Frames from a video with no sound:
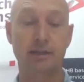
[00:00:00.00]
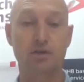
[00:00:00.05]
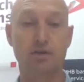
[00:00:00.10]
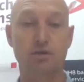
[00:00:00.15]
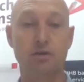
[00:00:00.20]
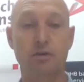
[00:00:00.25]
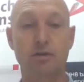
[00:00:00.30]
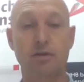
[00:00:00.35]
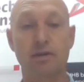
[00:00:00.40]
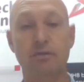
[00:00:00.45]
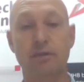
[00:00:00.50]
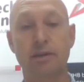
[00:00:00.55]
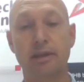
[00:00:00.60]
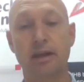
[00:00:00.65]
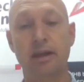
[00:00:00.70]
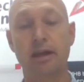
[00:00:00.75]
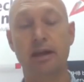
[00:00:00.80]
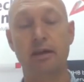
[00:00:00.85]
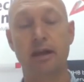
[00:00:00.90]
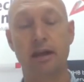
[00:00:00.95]
the students when
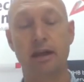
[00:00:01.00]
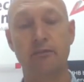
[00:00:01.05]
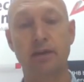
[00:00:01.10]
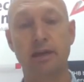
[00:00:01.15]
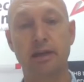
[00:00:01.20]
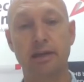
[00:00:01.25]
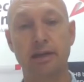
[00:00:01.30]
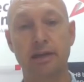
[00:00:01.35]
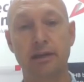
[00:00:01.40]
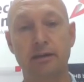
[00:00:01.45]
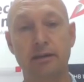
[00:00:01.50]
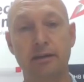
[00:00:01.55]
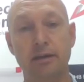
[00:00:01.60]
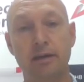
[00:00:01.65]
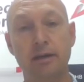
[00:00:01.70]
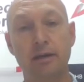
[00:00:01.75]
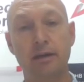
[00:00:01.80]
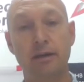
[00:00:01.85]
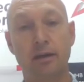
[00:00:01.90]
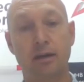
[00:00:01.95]
they don't have any
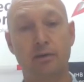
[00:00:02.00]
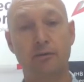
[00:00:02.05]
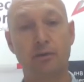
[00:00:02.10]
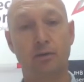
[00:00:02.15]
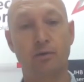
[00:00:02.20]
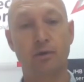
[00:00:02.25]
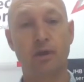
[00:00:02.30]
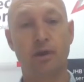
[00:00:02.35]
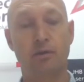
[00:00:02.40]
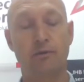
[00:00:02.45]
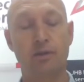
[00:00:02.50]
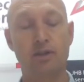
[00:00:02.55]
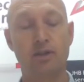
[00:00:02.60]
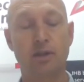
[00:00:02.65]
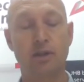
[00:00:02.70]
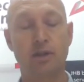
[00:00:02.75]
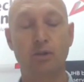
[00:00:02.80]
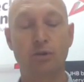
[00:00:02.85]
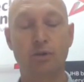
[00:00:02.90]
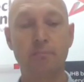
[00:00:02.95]
of the
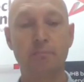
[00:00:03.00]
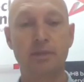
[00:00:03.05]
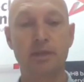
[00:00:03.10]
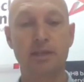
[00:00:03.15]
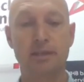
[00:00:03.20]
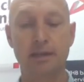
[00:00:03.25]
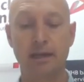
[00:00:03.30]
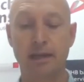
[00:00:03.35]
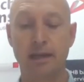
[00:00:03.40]
audio-visual equipment.